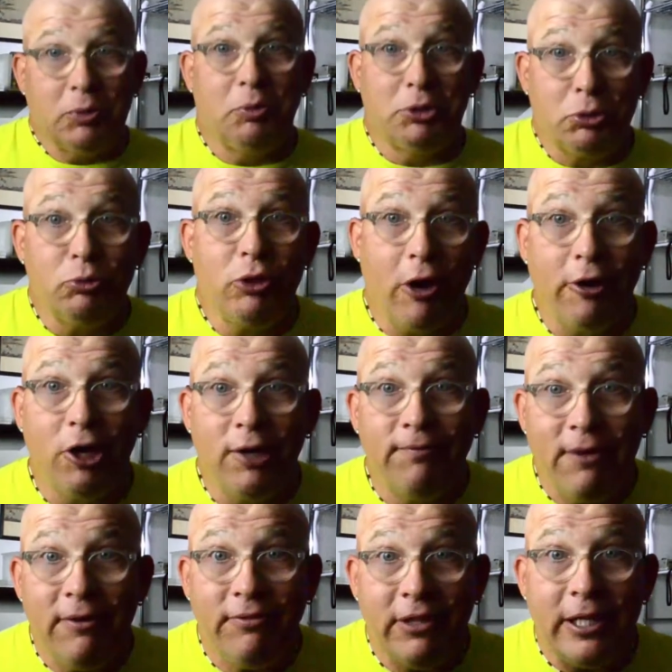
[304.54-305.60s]
it was
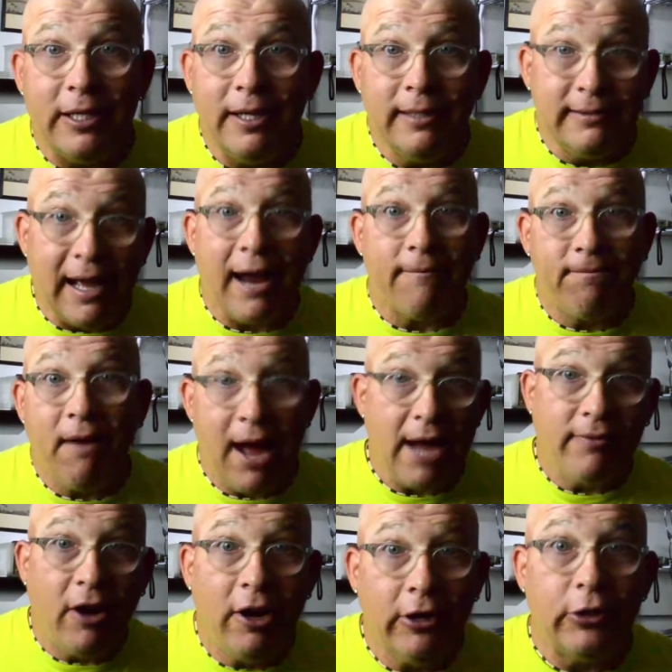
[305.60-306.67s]
$350, not
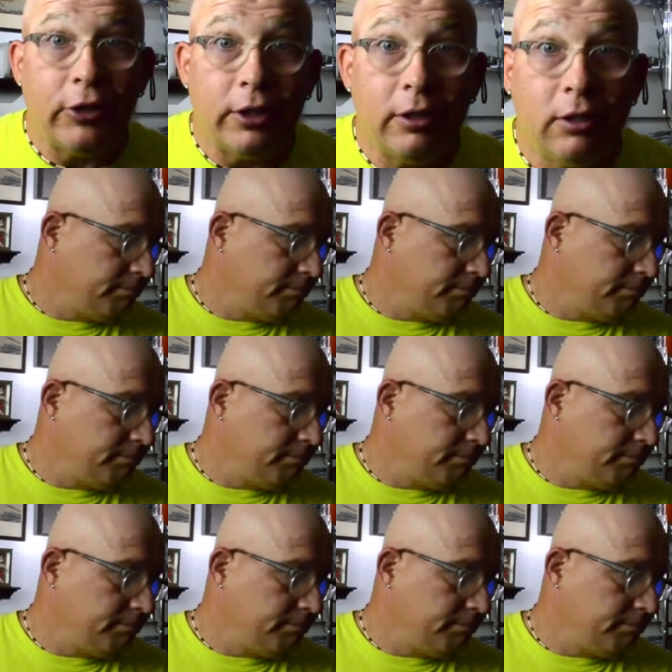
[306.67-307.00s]
$500.